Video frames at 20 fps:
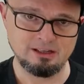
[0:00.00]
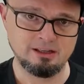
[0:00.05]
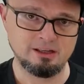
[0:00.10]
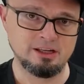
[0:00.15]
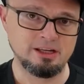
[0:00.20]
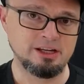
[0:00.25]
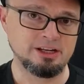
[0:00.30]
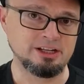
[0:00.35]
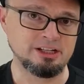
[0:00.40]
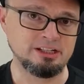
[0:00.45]

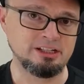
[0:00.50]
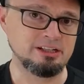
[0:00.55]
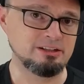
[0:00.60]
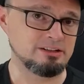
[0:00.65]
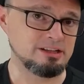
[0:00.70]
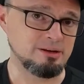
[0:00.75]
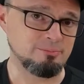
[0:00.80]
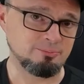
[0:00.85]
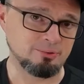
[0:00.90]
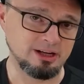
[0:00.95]
You can hear
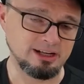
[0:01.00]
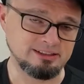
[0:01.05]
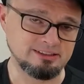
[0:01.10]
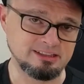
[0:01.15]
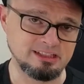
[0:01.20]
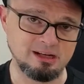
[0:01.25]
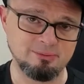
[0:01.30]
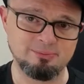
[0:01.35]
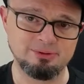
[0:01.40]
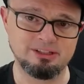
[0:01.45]
that breaks
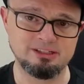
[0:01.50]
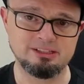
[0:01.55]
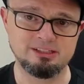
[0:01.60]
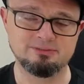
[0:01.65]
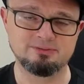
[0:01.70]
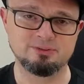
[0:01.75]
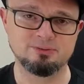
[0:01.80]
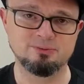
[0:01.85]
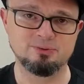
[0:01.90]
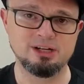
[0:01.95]
it up in a
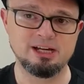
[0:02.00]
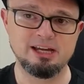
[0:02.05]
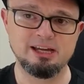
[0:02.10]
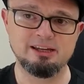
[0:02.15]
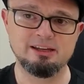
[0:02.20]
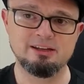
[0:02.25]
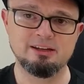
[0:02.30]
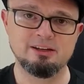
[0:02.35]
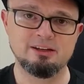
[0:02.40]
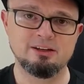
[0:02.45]
different
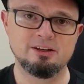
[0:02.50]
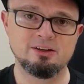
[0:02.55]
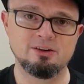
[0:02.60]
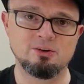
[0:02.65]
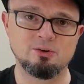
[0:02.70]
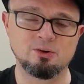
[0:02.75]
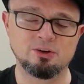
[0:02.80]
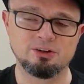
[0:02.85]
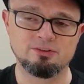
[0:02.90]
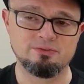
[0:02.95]
way,
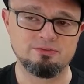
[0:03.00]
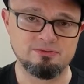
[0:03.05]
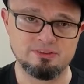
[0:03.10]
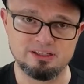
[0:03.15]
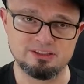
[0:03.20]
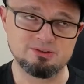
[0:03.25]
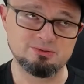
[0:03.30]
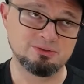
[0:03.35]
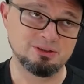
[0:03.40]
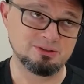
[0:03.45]
or
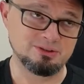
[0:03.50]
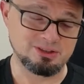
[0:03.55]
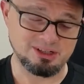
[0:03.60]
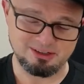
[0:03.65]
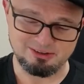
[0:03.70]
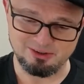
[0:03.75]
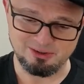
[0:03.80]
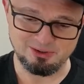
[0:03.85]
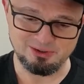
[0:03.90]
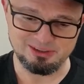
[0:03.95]
this one, which
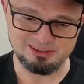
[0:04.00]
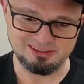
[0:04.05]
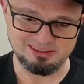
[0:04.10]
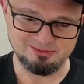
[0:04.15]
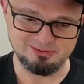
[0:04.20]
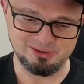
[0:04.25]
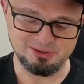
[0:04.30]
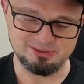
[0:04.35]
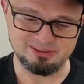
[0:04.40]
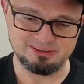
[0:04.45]
I always
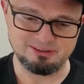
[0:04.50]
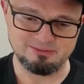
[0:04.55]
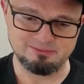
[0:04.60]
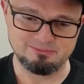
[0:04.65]
love doing.